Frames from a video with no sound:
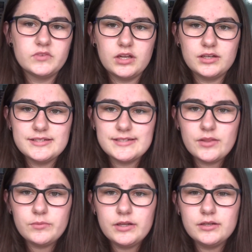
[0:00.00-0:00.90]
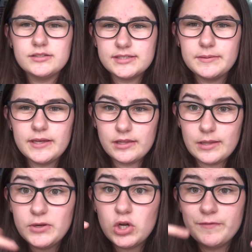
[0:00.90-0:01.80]
This other one, so
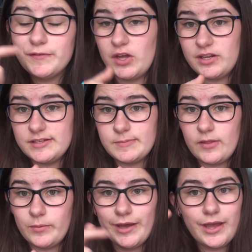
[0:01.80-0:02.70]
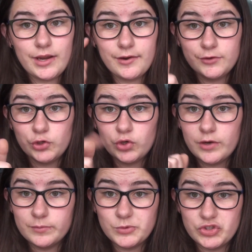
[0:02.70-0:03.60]
let me know if you've heard of these, by the way, and you're
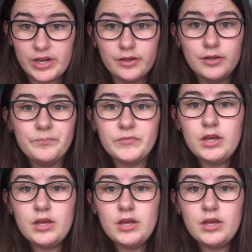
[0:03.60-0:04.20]
not from Australia.